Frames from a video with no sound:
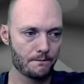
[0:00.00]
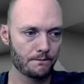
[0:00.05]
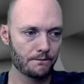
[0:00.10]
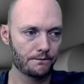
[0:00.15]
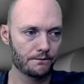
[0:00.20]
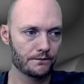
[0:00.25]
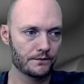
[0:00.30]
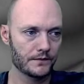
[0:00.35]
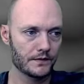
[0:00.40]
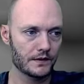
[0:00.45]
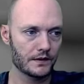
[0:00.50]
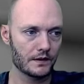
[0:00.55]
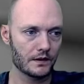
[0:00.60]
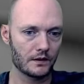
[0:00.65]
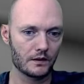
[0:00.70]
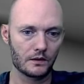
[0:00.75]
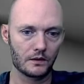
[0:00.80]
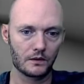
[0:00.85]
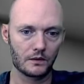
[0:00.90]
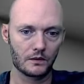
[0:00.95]

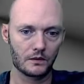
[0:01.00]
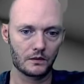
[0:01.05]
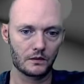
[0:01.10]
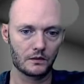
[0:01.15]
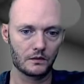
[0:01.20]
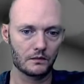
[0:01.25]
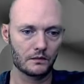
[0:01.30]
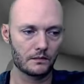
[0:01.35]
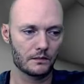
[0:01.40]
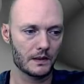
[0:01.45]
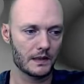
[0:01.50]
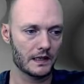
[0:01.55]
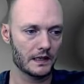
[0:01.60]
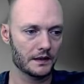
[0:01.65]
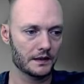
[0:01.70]
So that